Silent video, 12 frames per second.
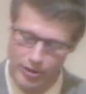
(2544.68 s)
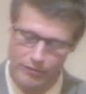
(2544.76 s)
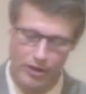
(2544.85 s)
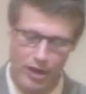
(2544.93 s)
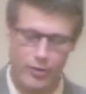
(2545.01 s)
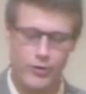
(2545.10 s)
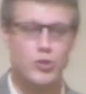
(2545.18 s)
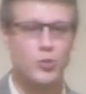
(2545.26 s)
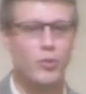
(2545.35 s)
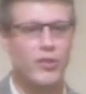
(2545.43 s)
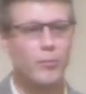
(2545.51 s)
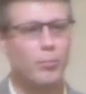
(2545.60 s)
others
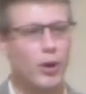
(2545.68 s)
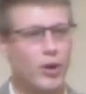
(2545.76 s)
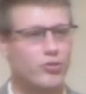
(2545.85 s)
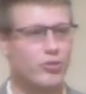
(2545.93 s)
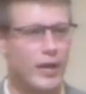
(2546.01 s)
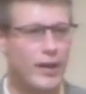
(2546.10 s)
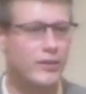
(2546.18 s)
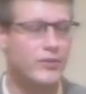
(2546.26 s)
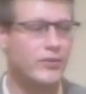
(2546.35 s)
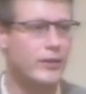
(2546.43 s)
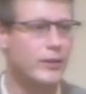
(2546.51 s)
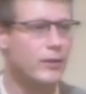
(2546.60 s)
with
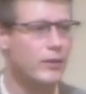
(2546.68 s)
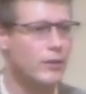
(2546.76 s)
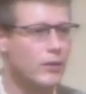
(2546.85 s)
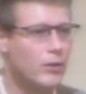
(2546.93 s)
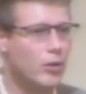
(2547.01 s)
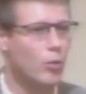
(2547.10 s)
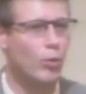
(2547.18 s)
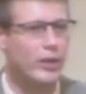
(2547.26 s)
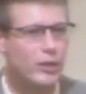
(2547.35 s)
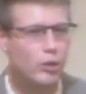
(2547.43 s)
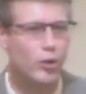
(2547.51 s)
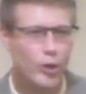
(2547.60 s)
impartiality, we
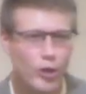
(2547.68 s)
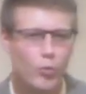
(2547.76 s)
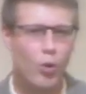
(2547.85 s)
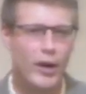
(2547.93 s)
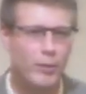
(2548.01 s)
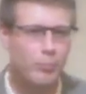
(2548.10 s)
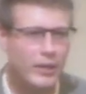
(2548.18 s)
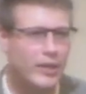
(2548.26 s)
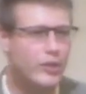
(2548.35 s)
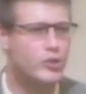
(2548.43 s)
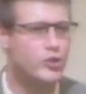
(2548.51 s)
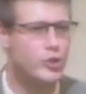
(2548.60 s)
learn what it
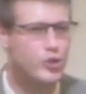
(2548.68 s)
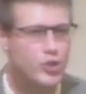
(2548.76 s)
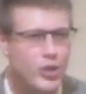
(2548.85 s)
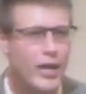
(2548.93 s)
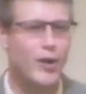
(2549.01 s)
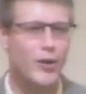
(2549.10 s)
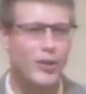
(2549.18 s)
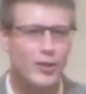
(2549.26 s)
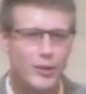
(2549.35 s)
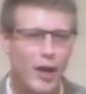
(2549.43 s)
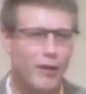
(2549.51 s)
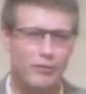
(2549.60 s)
means to share the love of